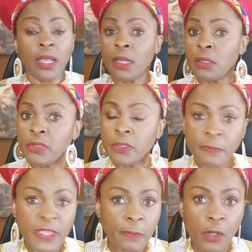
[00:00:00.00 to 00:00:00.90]
The
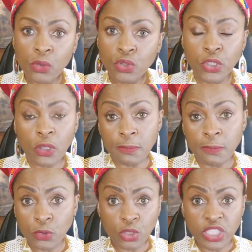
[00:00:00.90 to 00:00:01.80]
people who show up
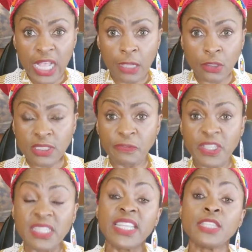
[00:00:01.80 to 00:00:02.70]
to Charlottesville,
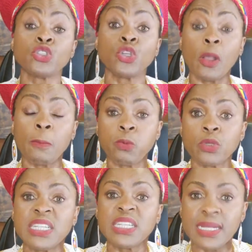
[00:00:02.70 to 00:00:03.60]
they show up
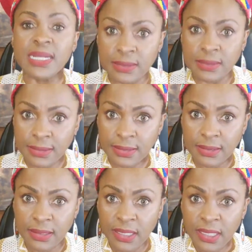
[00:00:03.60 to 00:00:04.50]
with guns.
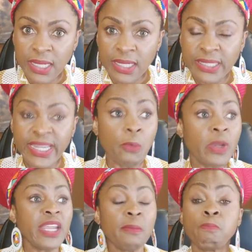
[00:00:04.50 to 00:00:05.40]
They went
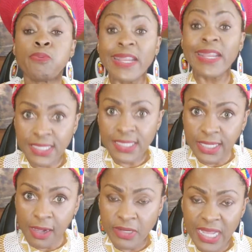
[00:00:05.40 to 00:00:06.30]
and branded
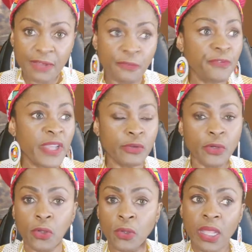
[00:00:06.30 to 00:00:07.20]
gun at
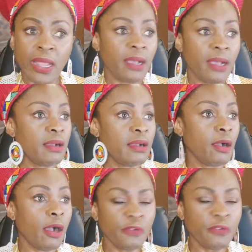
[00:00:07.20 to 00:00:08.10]
federal
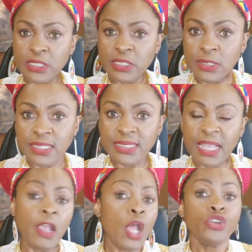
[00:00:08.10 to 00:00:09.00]
officers and stuff.
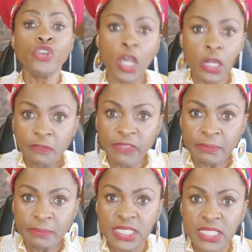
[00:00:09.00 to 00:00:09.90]
None of them
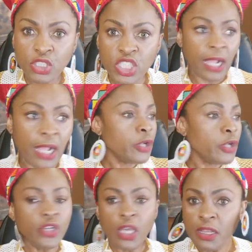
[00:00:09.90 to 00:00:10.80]
is in jail.
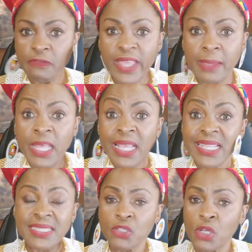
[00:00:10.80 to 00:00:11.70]
None of
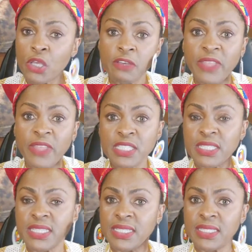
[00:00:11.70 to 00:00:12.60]
them
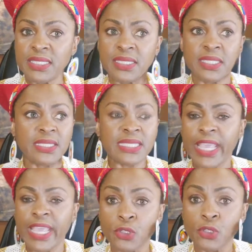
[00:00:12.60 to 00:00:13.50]
is
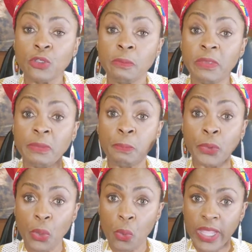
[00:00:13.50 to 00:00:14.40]
scheduled to be put
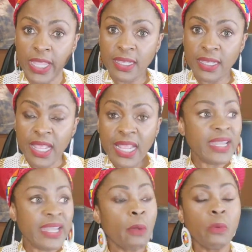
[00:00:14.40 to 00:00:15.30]
away.
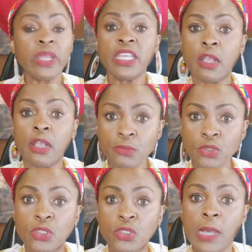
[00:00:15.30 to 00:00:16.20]
Now, when it comes
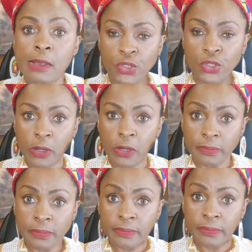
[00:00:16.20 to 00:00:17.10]
to our son,
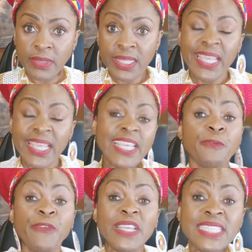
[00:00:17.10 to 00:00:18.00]
he's
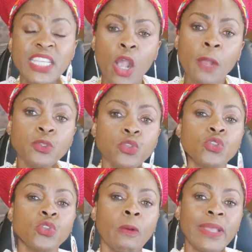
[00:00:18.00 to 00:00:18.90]
facing up to
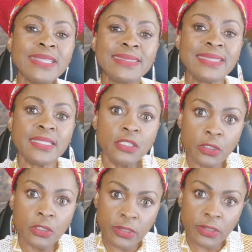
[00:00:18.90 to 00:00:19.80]
20
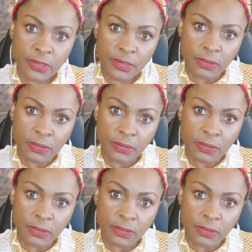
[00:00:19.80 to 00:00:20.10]
years